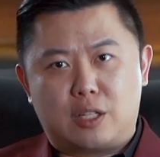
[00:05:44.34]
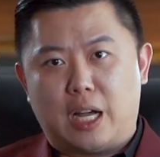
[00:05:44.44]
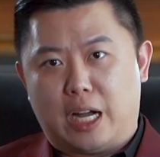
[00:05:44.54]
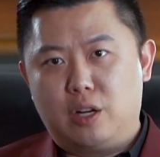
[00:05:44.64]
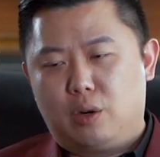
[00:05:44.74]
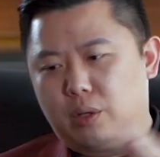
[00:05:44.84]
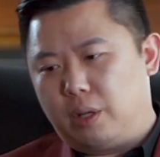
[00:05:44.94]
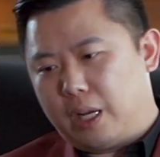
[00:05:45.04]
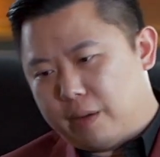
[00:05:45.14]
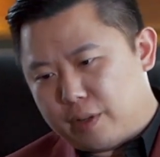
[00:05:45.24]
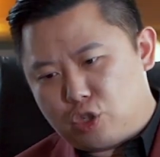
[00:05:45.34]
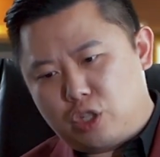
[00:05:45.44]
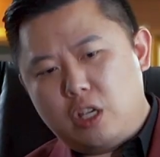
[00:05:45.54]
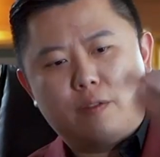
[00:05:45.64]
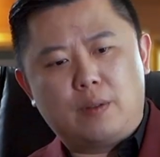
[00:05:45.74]
I know that I've
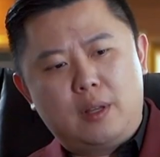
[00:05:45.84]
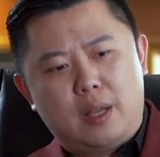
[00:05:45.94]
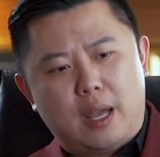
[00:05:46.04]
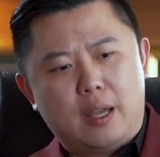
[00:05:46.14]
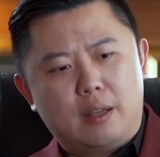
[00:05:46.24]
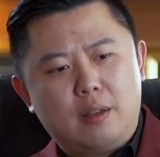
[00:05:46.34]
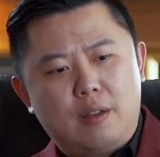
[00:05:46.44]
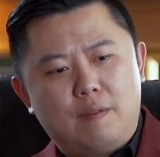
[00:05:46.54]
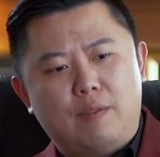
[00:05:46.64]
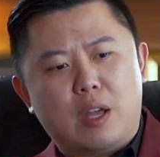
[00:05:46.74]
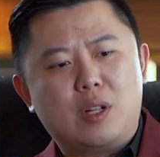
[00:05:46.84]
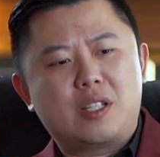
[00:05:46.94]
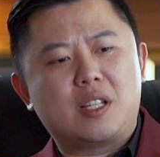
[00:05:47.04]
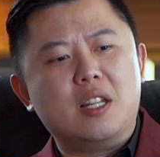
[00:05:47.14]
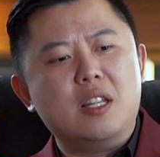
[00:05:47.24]
achieved a very
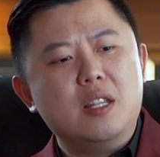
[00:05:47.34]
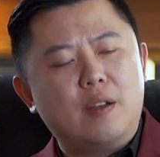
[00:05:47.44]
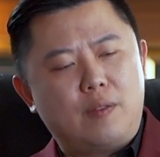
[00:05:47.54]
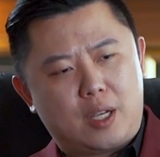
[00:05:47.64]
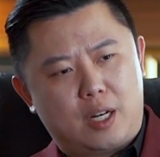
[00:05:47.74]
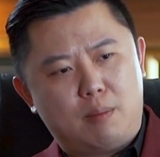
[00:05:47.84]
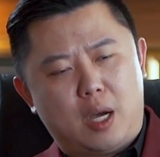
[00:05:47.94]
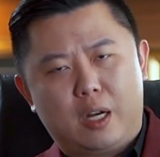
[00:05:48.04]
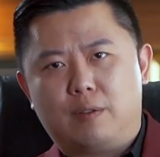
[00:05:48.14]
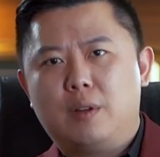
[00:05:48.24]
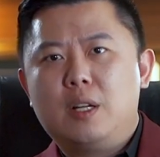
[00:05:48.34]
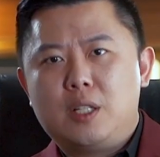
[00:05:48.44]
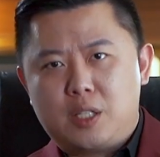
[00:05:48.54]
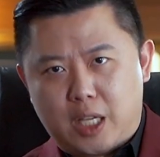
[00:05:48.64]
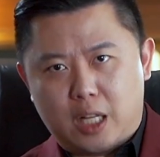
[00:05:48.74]
significant amount of
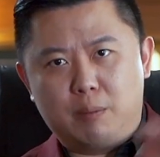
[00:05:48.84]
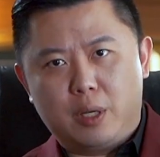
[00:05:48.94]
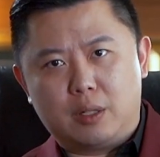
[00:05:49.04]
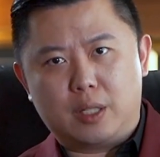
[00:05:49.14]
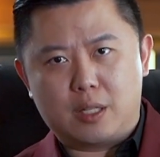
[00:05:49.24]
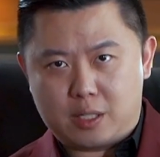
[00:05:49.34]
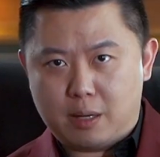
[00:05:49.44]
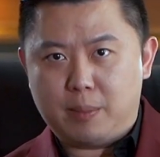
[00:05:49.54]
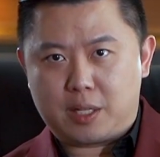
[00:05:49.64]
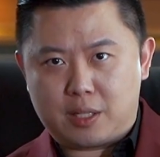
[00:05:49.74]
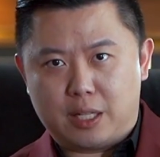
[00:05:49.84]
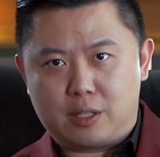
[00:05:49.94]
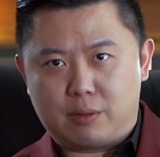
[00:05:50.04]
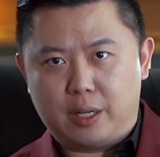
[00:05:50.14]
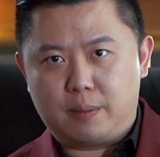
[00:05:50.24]
scalability. Does that make
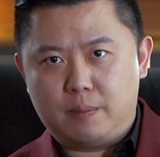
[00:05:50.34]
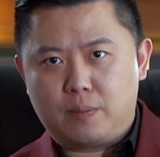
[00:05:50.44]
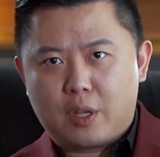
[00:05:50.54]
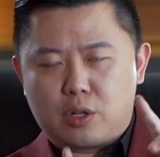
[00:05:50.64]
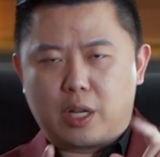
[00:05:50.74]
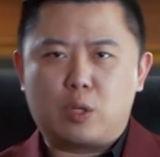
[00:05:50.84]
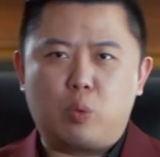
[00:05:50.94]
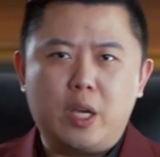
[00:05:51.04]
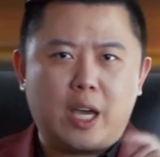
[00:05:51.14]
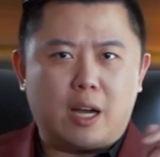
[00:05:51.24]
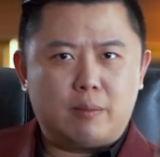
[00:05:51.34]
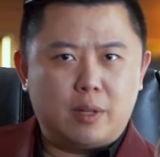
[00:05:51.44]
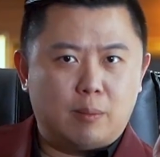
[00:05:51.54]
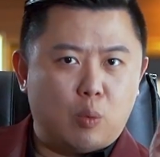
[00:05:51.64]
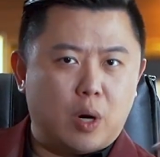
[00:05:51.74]
sense, right? So let's recap.
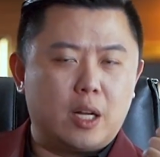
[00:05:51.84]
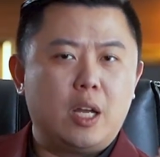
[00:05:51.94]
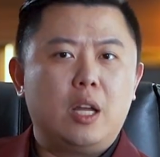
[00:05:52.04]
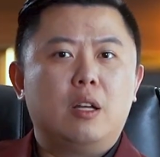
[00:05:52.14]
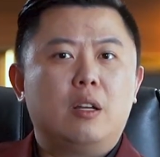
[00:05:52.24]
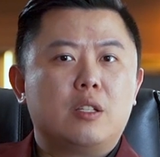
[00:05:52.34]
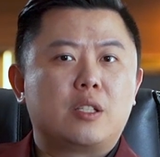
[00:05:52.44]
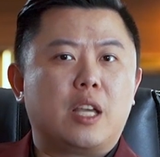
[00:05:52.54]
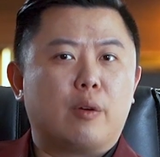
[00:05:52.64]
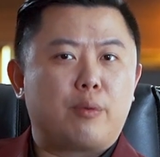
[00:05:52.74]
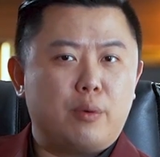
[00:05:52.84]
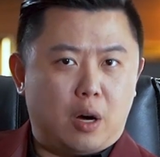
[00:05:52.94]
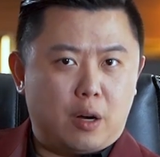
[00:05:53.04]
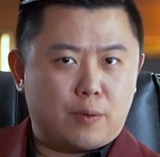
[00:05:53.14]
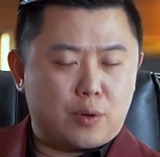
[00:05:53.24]
Number 1, scale through
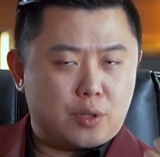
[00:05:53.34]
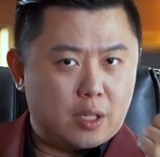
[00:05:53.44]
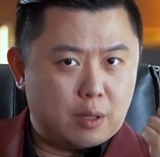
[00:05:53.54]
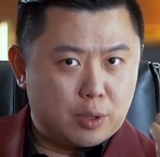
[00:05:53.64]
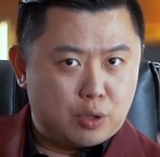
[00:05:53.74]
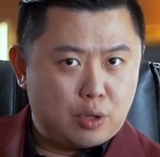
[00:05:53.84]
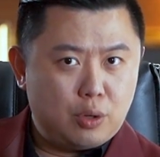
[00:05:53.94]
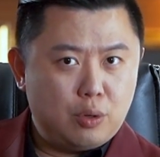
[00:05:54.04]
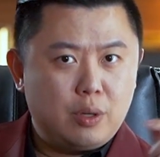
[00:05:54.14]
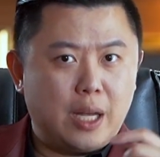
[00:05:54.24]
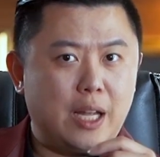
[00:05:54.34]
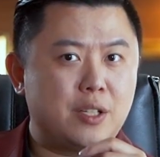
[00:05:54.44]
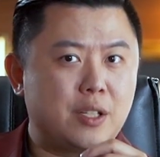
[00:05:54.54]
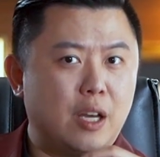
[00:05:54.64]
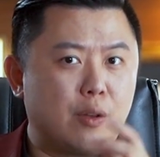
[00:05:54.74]
offers. Number 2 is
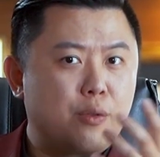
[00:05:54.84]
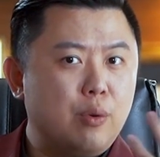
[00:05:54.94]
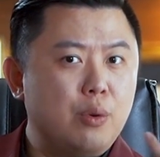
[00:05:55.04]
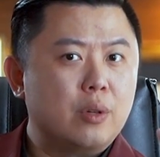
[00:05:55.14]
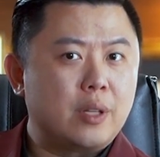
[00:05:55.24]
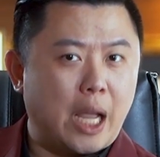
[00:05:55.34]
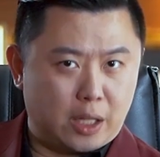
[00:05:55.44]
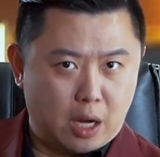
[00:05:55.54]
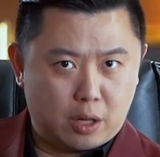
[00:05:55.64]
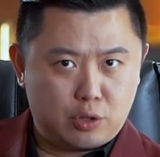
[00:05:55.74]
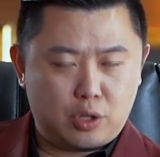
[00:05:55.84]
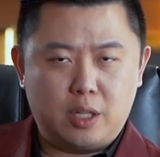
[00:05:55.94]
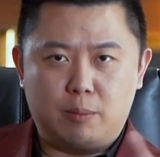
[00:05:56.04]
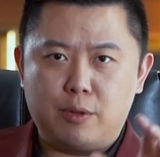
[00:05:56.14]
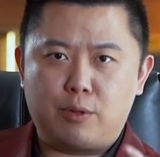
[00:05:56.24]
scale through technology.
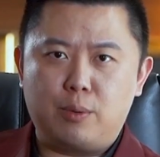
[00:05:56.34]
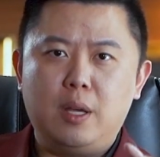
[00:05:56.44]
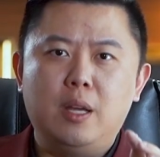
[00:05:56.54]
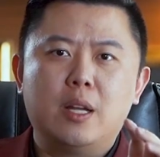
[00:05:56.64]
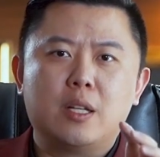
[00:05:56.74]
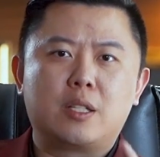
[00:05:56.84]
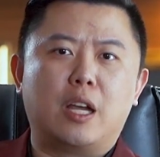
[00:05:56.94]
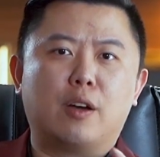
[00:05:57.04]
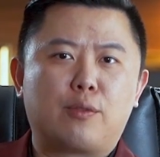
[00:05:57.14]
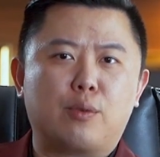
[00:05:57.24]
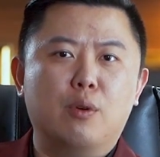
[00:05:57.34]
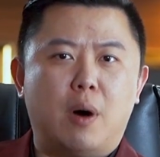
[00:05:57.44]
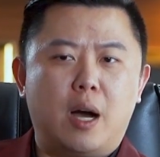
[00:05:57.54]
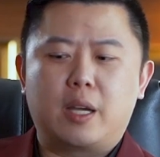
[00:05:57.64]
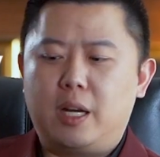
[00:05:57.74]
Number 3, scale through
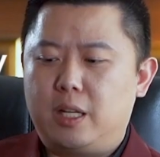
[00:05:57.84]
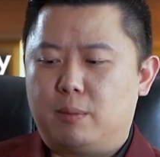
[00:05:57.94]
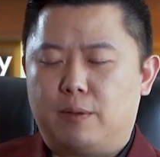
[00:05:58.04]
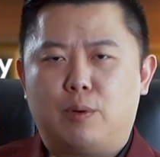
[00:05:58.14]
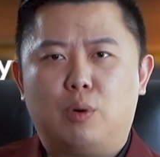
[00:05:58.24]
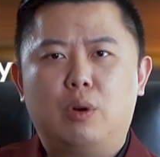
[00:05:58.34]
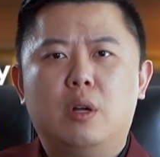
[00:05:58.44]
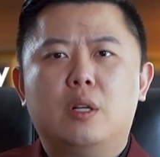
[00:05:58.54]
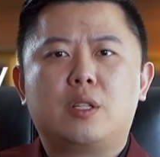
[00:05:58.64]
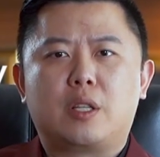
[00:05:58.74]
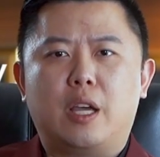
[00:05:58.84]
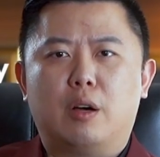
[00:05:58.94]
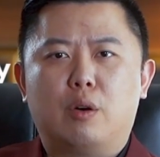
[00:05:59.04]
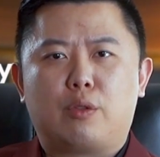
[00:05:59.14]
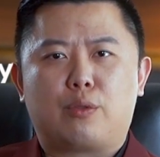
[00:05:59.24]
marketing. Number 4,
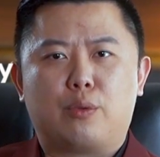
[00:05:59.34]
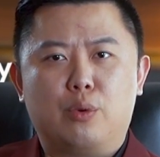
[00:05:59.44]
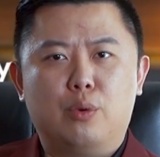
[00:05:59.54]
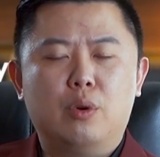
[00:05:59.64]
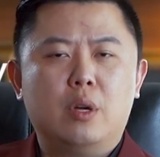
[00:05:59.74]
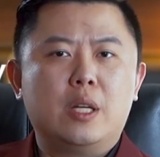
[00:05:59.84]
scale through